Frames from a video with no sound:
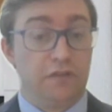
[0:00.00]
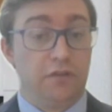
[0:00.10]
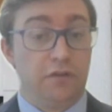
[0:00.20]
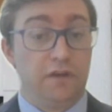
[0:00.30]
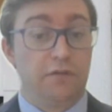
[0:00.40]

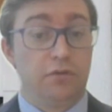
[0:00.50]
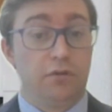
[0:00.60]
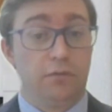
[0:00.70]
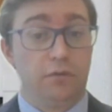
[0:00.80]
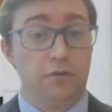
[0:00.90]
potentially
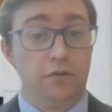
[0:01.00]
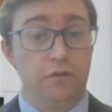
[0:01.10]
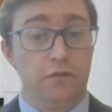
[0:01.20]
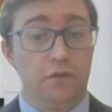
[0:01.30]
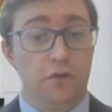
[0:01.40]
affect primary
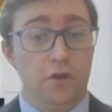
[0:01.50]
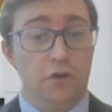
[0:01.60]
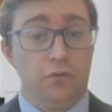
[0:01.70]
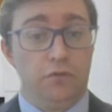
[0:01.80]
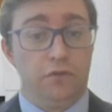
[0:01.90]
producers
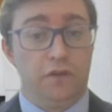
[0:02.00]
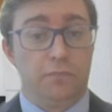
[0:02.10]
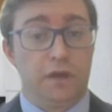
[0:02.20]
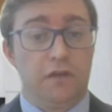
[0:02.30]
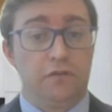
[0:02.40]
was
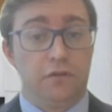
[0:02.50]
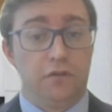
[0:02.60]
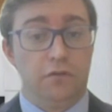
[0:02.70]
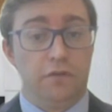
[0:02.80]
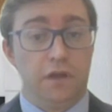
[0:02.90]
the
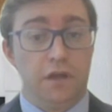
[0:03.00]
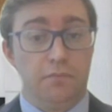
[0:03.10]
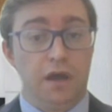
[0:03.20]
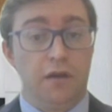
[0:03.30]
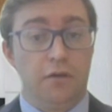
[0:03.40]
expansion of
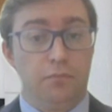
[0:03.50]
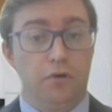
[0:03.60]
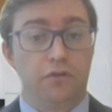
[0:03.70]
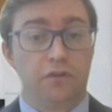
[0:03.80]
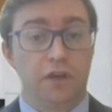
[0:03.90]
the
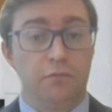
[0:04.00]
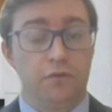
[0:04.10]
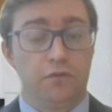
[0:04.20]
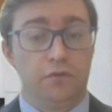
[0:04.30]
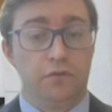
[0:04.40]
patent box
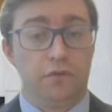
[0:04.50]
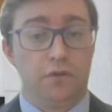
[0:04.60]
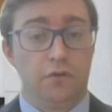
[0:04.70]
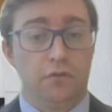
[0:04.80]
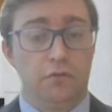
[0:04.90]
scheme, which
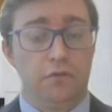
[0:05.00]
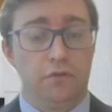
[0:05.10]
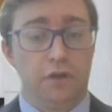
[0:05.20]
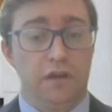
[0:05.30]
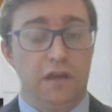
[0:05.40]
was
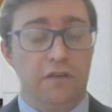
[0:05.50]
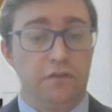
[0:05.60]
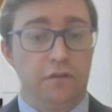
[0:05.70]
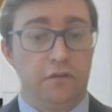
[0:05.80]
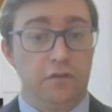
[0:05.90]
originally
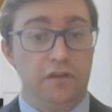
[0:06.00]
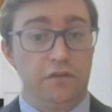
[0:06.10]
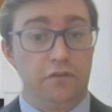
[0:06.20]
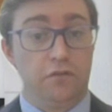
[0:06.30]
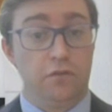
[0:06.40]
announced in the
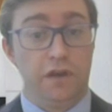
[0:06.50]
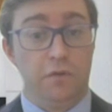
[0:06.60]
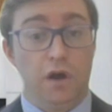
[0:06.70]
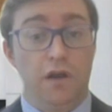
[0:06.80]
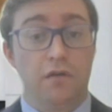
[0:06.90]

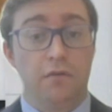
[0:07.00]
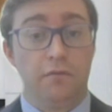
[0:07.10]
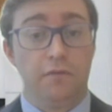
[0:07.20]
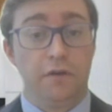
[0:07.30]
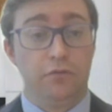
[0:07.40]

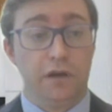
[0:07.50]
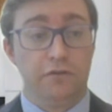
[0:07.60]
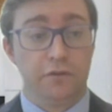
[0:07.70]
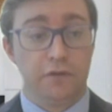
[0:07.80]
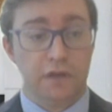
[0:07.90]
2021
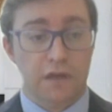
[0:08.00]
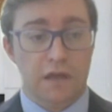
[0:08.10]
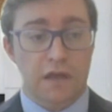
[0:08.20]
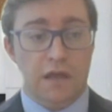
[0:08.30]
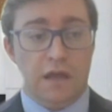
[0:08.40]
federal budget.
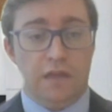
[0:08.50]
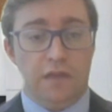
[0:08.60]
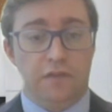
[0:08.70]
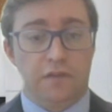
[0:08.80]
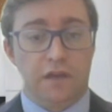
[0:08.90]

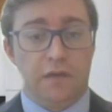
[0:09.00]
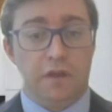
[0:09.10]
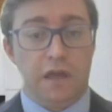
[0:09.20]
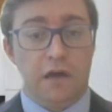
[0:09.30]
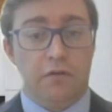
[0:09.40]
This
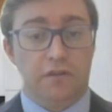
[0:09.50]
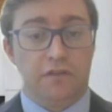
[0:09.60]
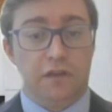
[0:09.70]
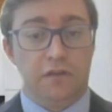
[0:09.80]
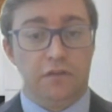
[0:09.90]
scheme
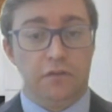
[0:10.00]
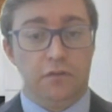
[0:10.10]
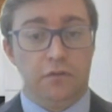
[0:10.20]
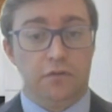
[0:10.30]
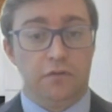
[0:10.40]
now
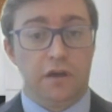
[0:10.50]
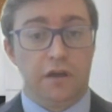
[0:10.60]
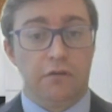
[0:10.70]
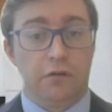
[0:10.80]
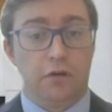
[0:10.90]
extends to
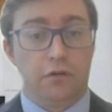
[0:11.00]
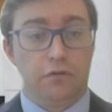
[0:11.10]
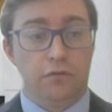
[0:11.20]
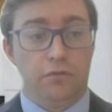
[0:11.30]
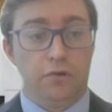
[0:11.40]
Australian
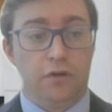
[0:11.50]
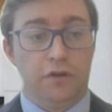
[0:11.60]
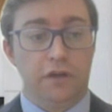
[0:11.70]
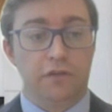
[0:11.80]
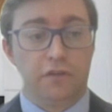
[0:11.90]
agricultural
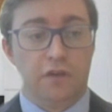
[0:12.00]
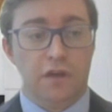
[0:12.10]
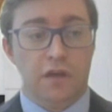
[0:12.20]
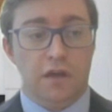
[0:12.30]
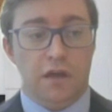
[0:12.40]

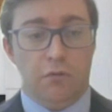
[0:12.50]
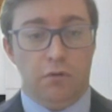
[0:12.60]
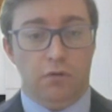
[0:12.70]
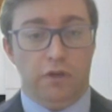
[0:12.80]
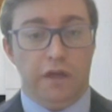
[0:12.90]
projects
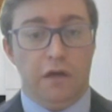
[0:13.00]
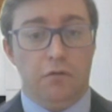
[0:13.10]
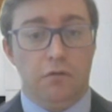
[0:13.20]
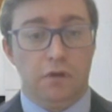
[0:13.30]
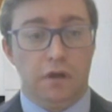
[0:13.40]
and will
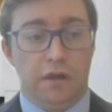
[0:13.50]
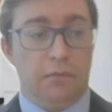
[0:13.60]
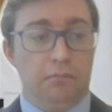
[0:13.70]
allow